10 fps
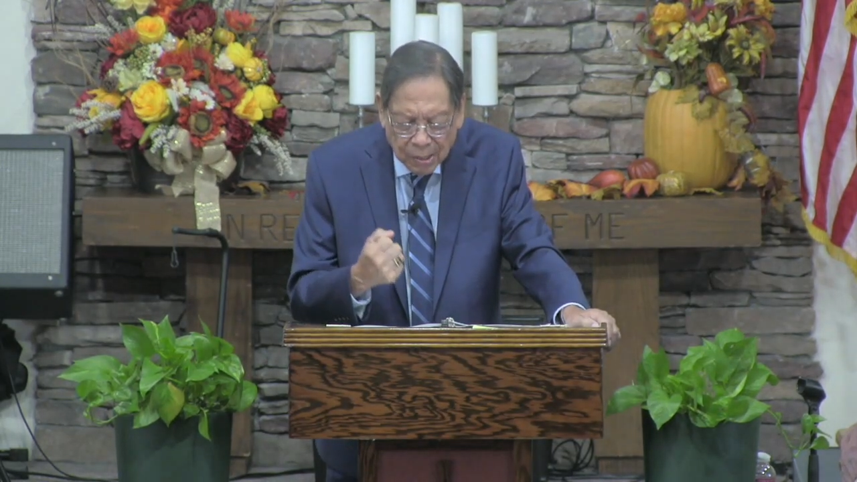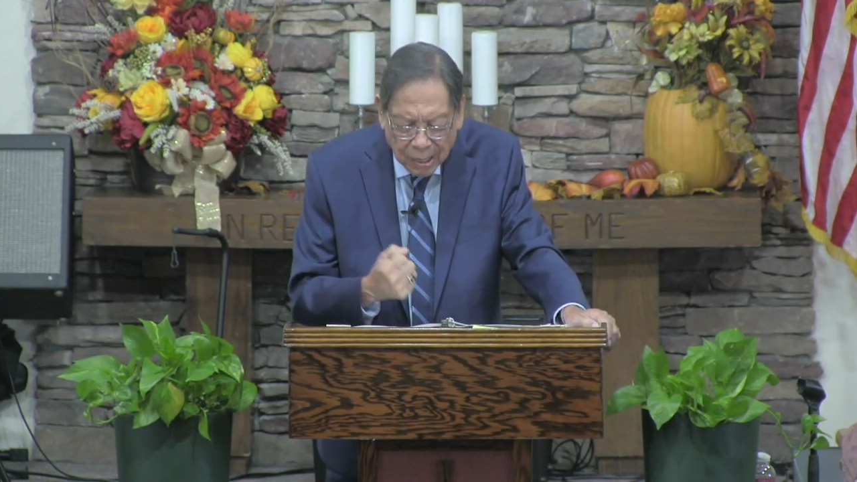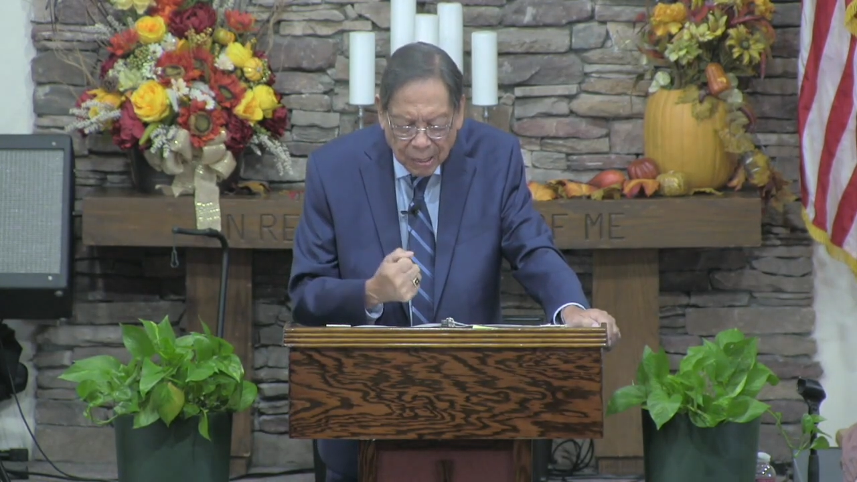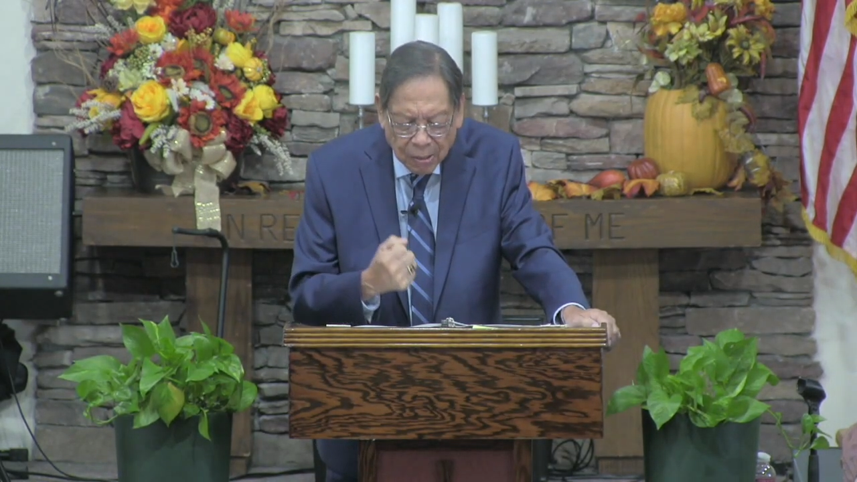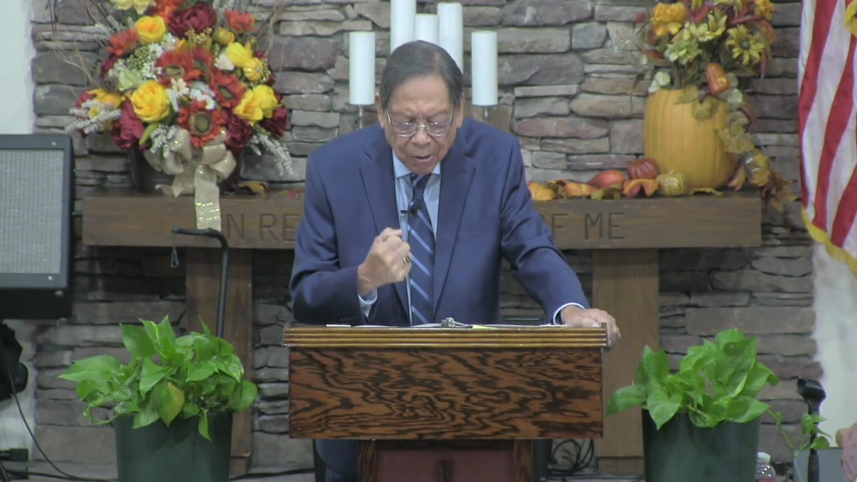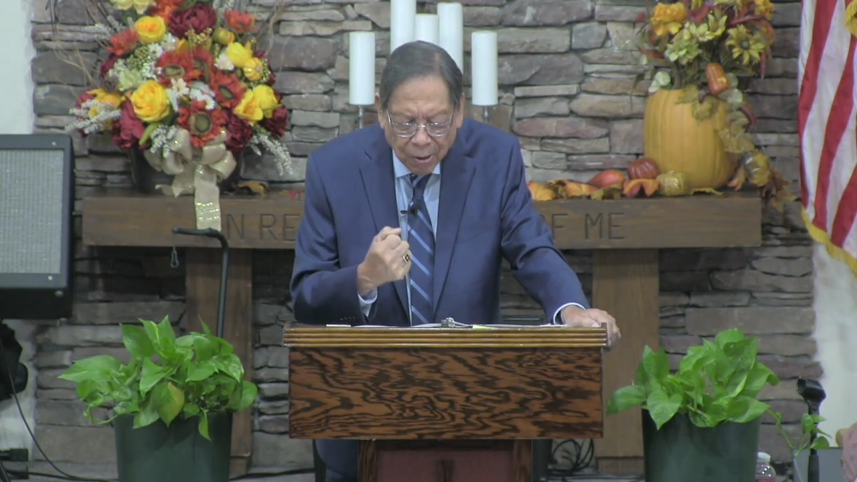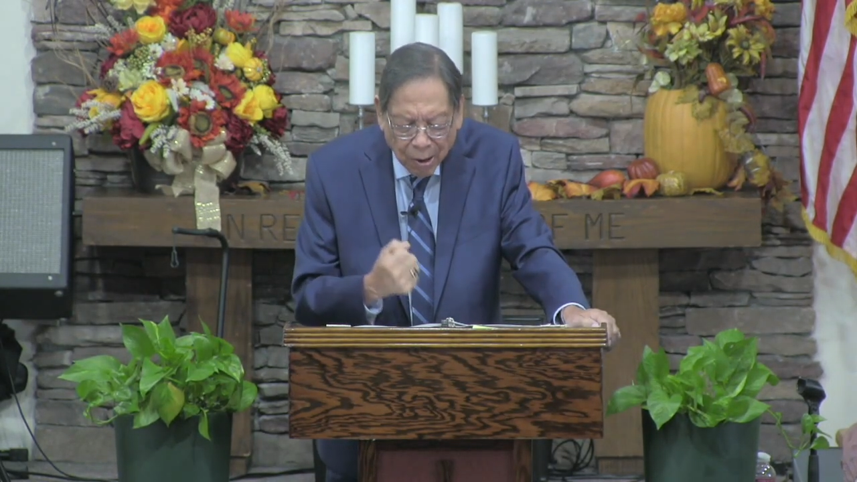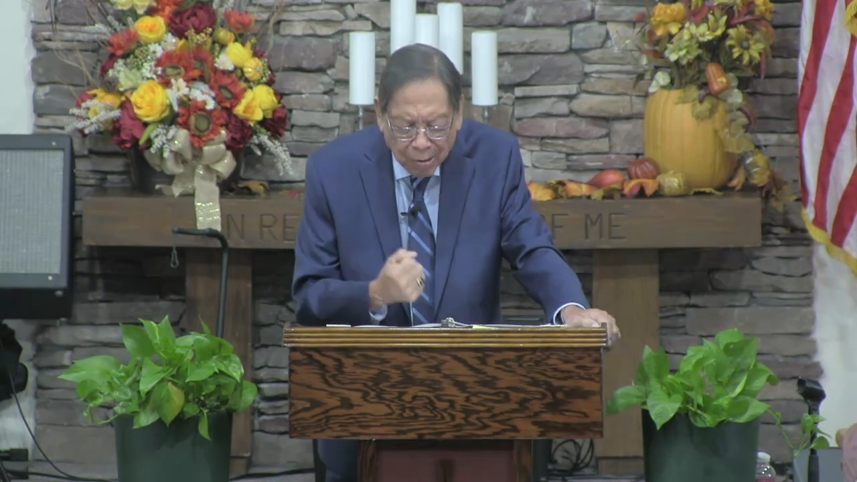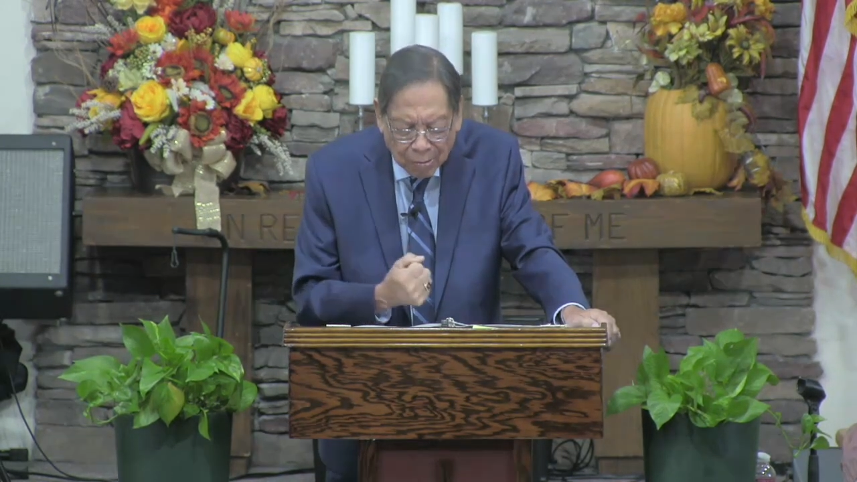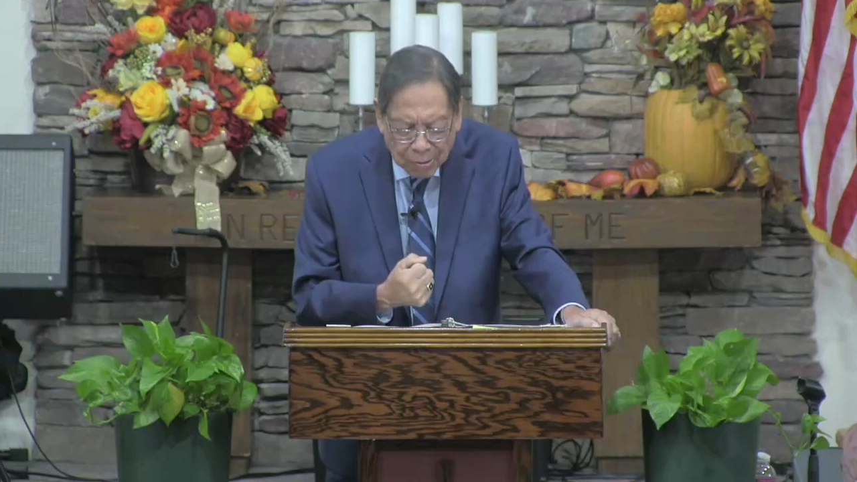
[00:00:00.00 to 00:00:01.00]
than
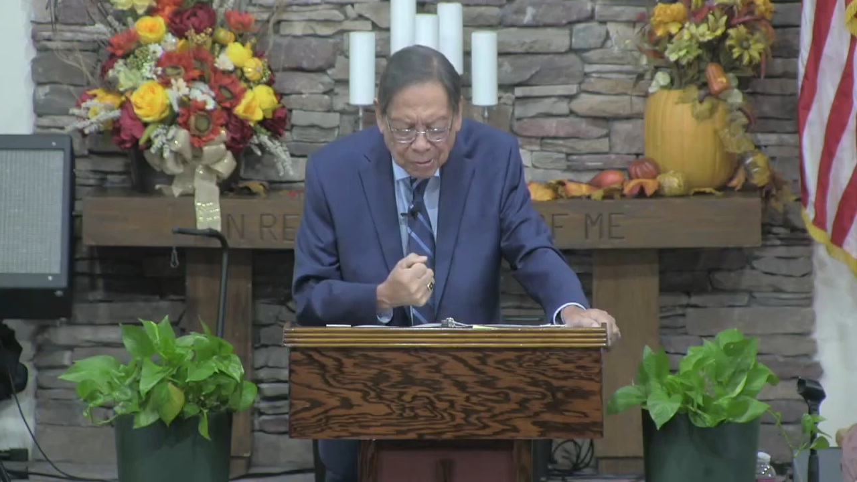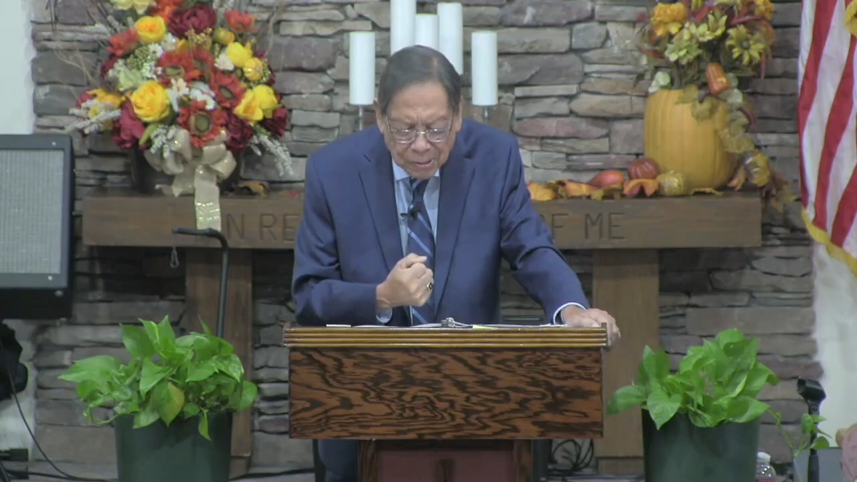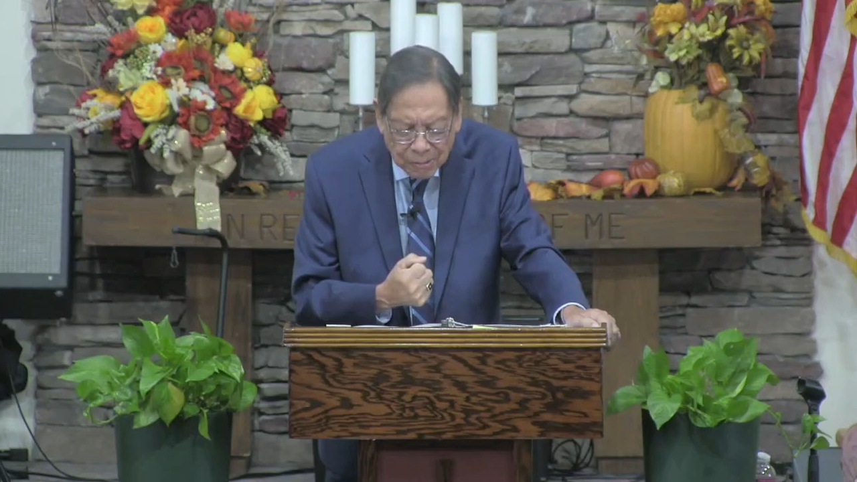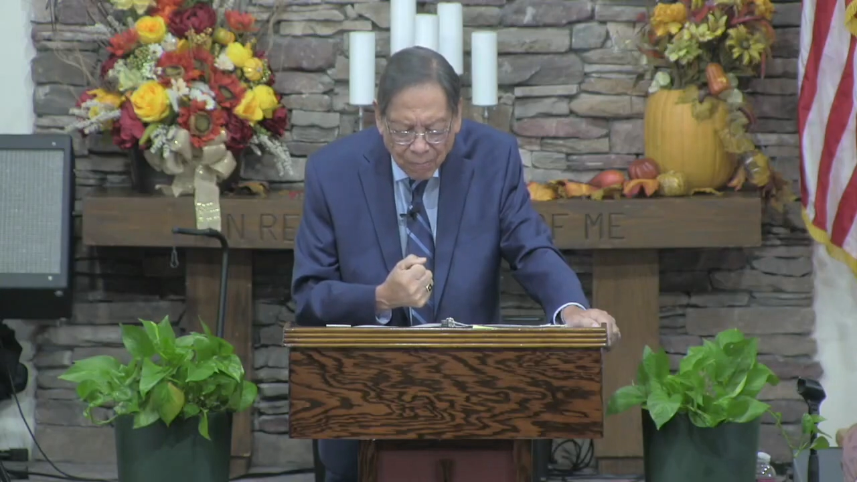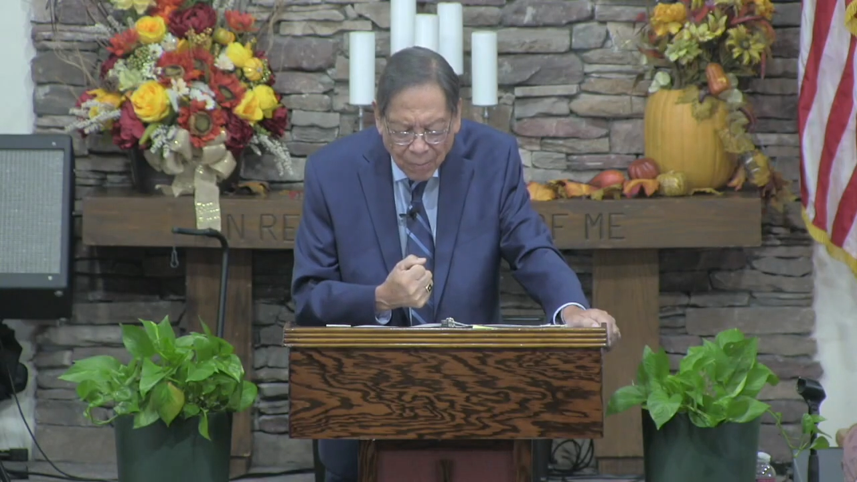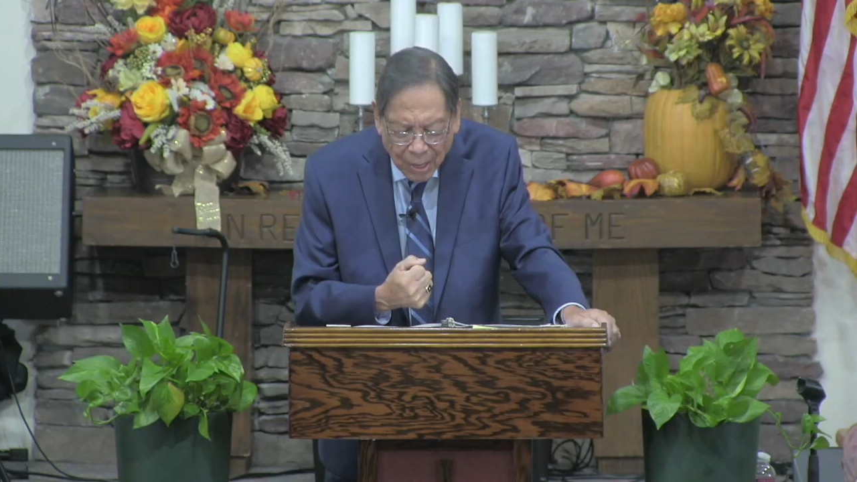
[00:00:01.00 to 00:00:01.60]
conquerors.